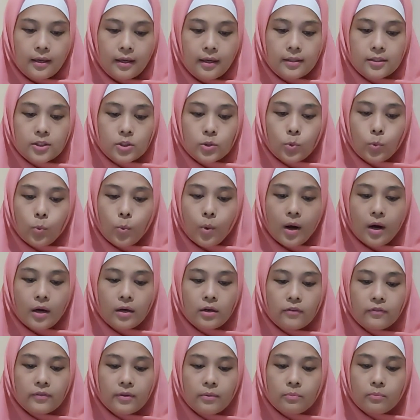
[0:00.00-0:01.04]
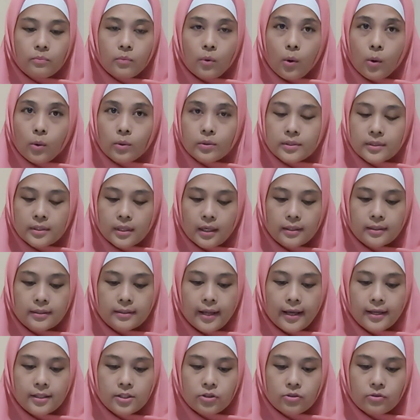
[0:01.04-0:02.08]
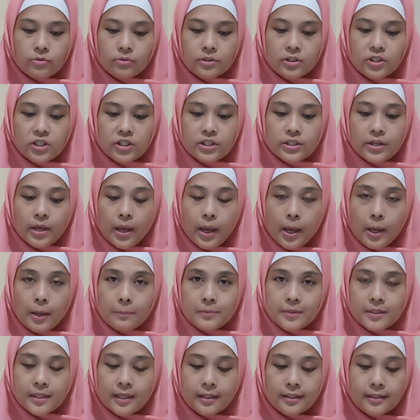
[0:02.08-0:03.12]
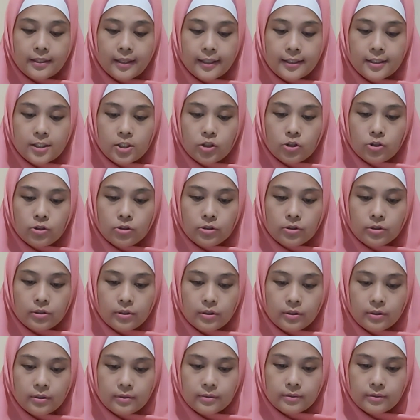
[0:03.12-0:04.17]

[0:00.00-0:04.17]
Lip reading: It's one of the most natural shapes in nature.